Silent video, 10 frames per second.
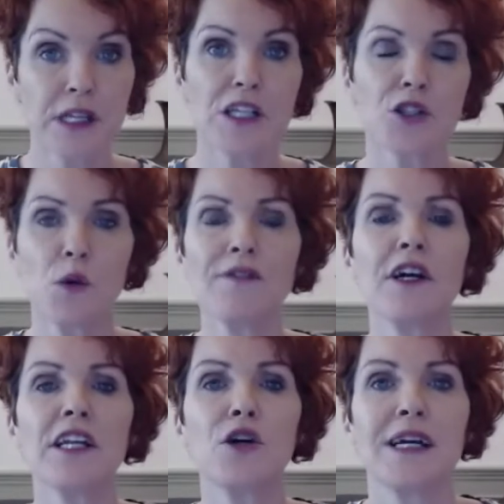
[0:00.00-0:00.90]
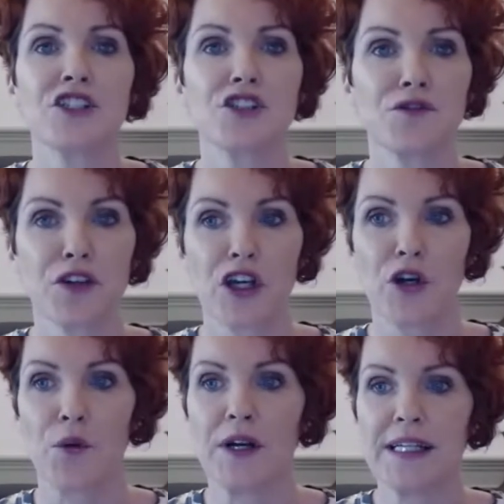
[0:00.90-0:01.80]
So I've got a question for
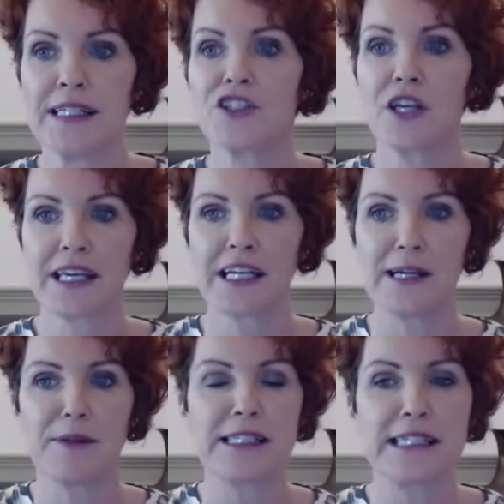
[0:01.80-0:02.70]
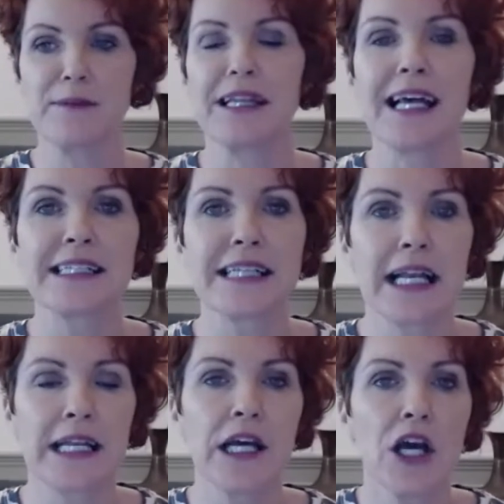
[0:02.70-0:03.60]
you, so you can hear me and see me. Thanks,
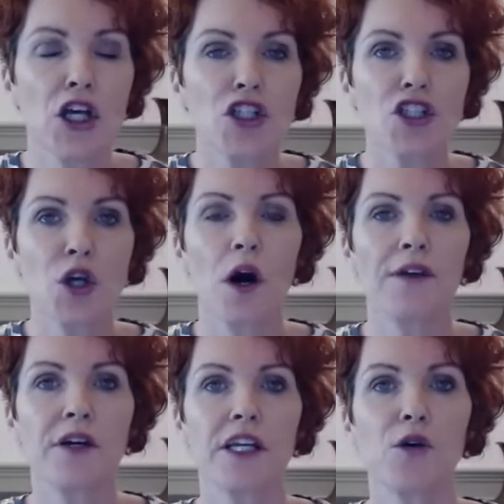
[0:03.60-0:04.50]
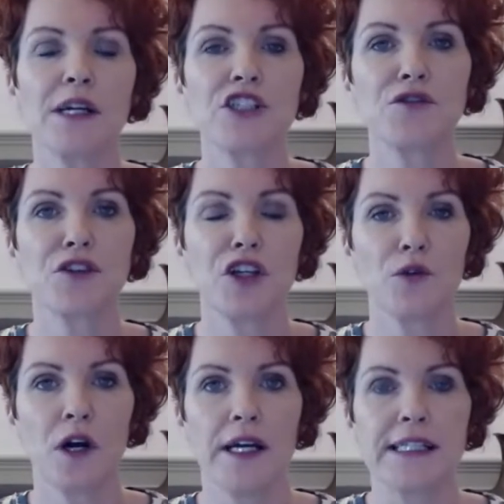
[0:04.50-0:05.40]
Helen. So I've got a question for you
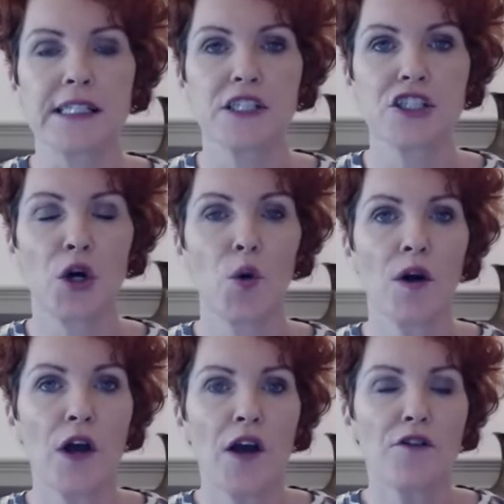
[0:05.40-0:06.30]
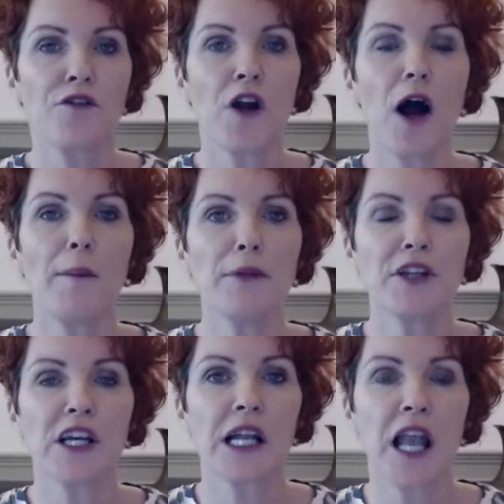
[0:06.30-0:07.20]
guys. So from
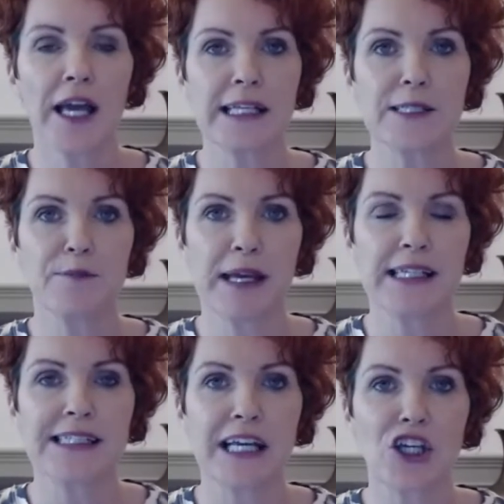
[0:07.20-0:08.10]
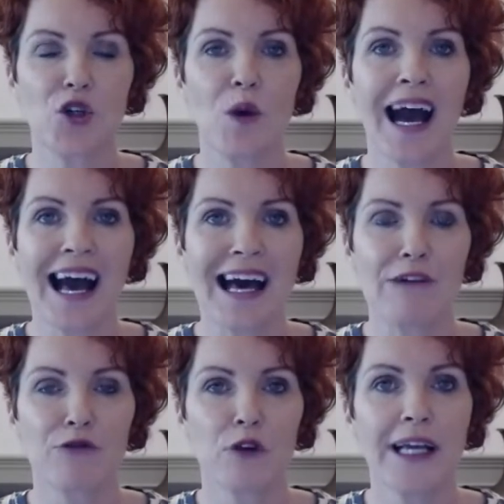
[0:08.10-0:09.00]
the client base that you
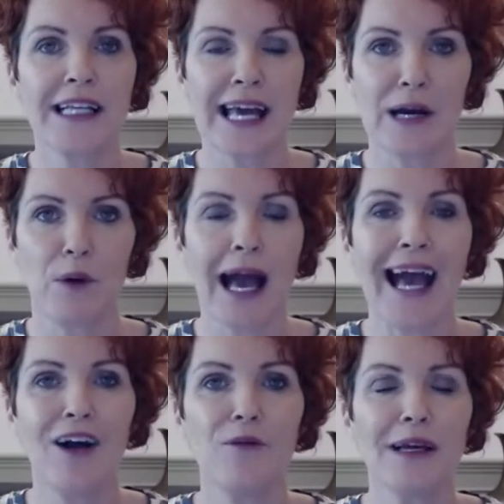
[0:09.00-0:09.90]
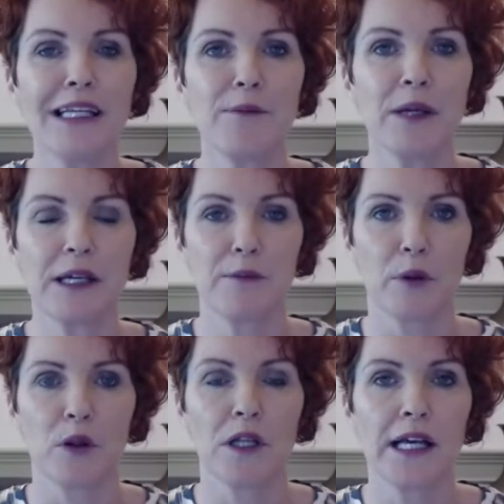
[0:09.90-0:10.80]
have right now, how many
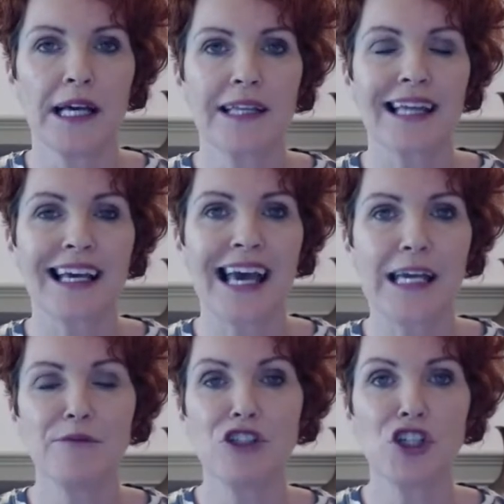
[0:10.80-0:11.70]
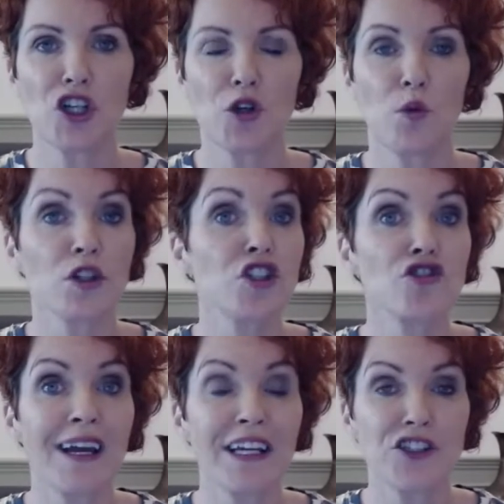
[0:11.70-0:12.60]
people that came to you were
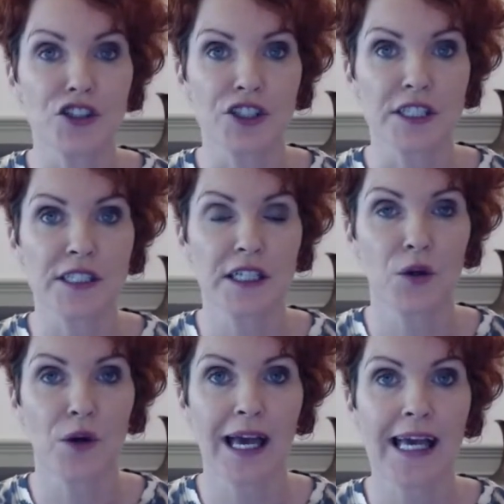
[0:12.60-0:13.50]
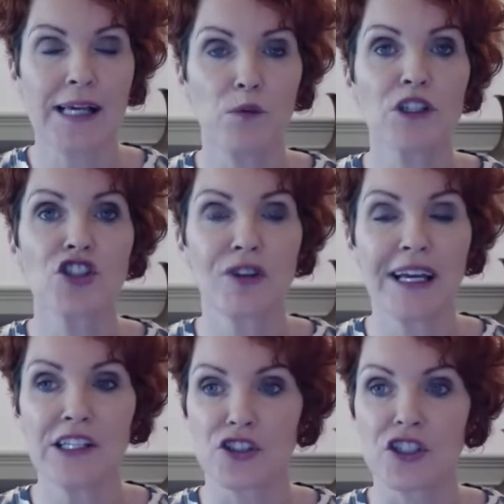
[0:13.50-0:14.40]
strangers? Okay, were
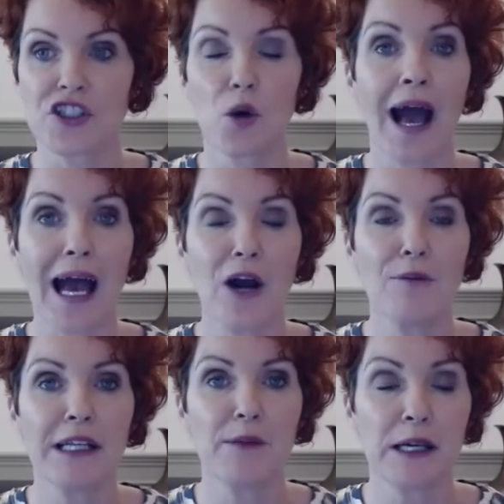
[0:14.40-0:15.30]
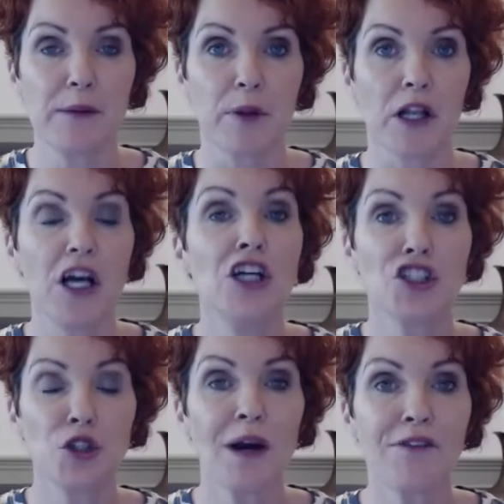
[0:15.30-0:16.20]
strangers. So how many people
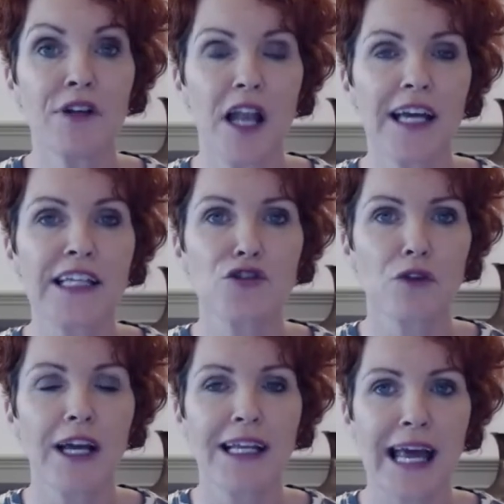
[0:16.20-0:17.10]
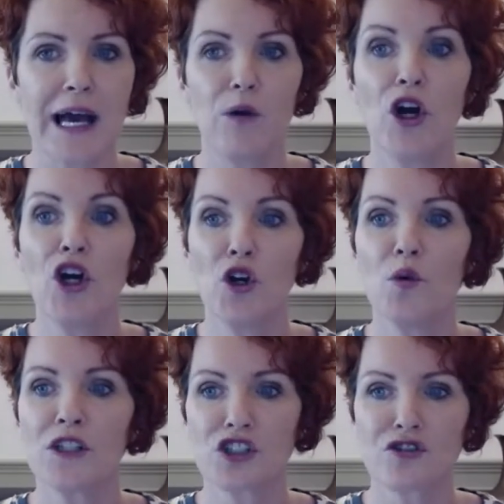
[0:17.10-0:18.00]
do you have clients right now who
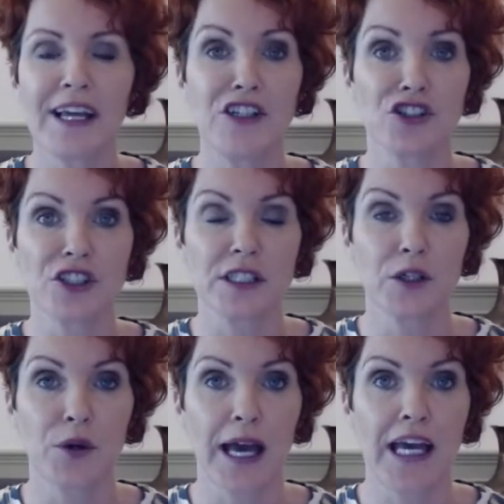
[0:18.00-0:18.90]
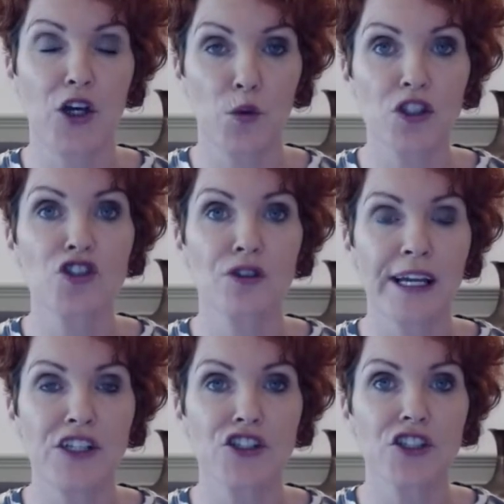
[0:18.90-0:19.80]
were strangers? Okay, who were
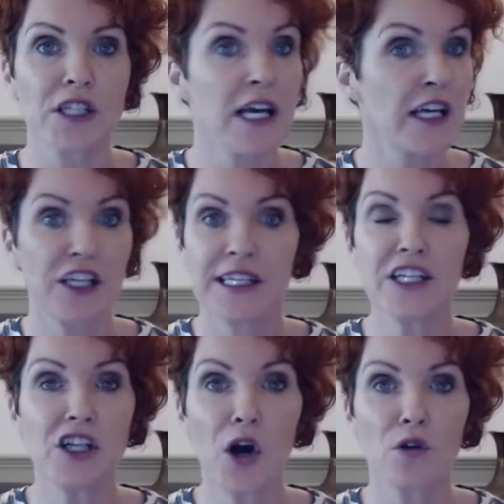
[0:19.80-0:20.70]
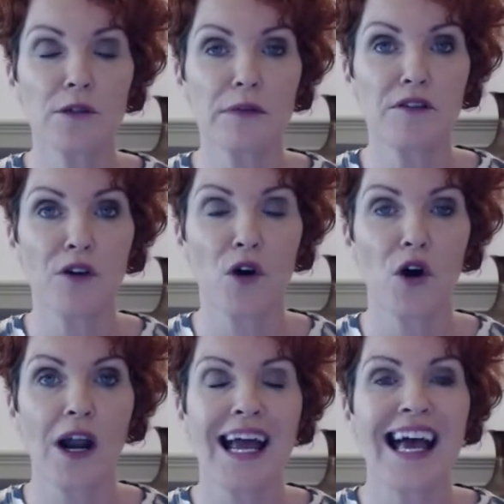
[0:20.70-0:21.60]
strangers, you didn't know them
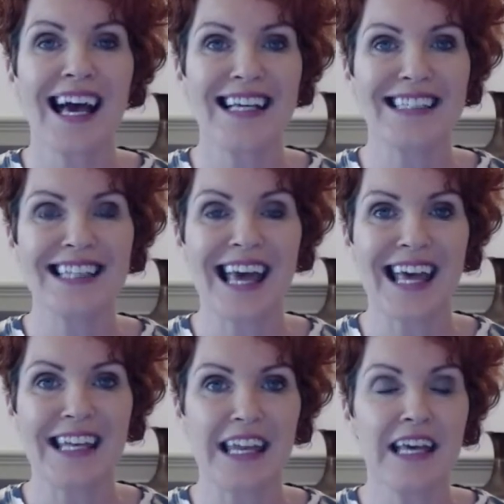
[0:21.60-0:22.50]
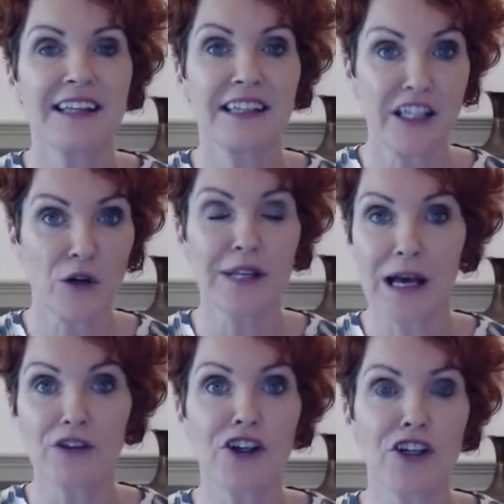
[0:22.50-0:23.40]
before, and then now
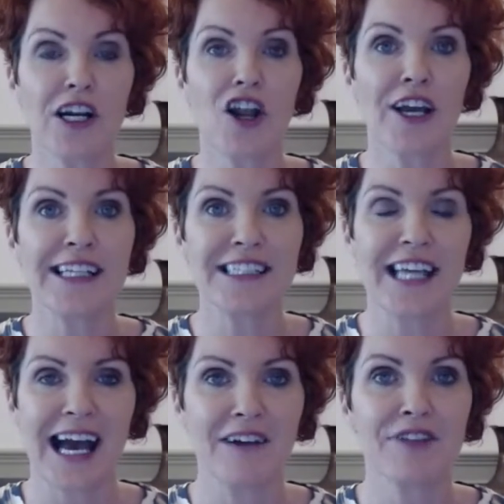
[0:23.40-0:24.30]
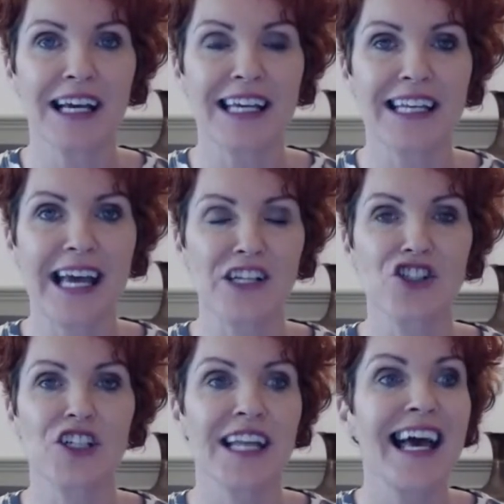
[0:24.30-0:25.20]
they're your client, you have that
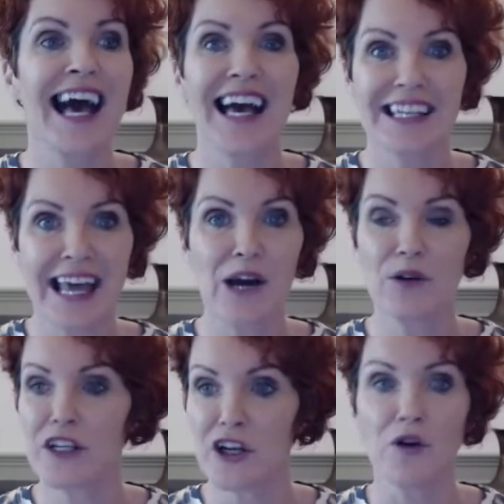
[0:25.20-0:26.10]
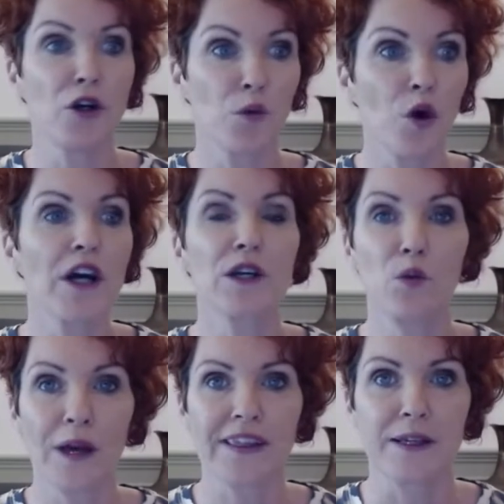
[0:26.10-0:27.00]
connection, and now you're working
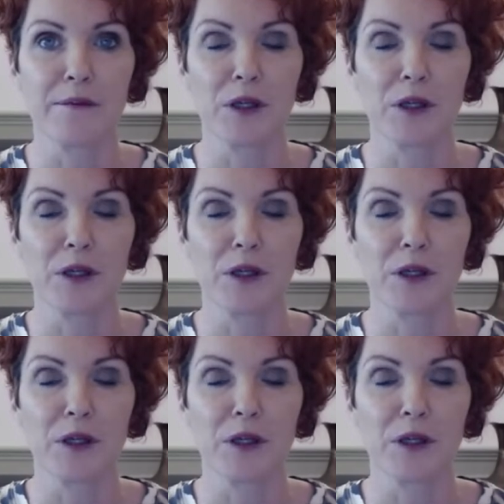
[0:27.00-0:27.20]
with them.